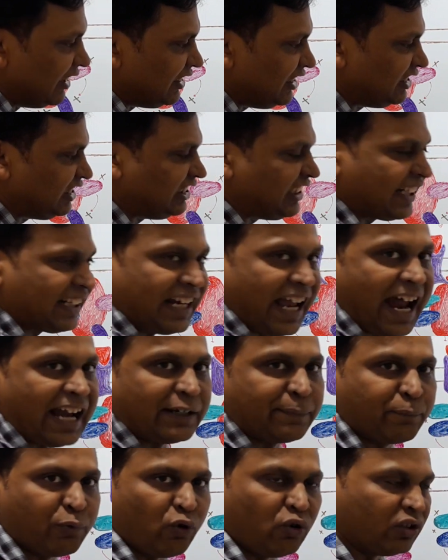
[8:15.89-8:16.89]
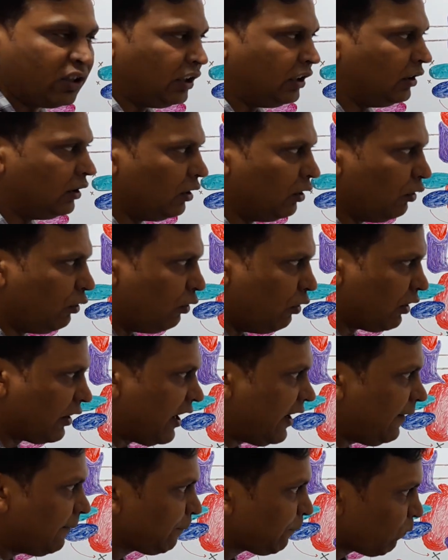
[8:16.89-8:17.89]
this is the cat protein.
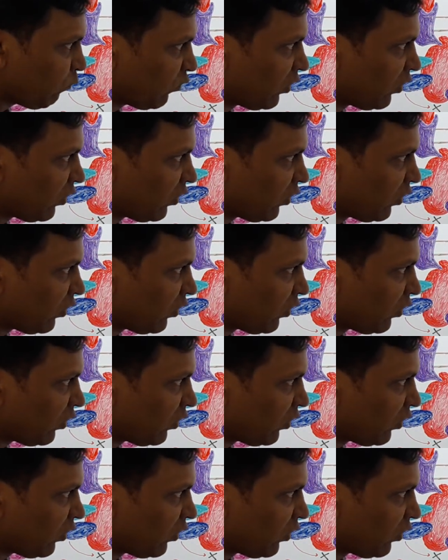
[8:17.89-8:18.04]
Okay.